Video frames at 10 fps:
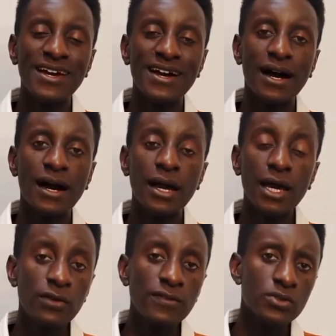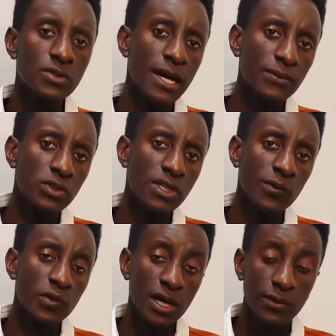head over to
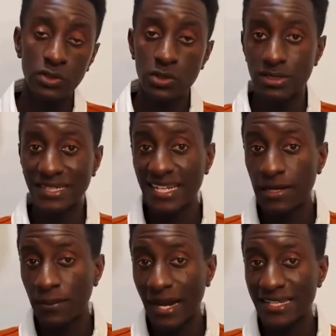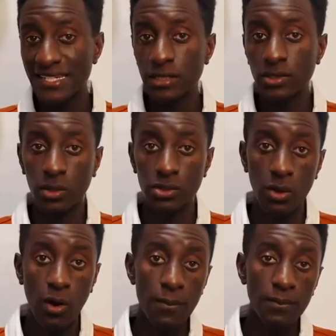
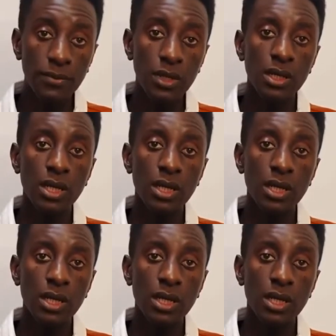www.kingmighty.com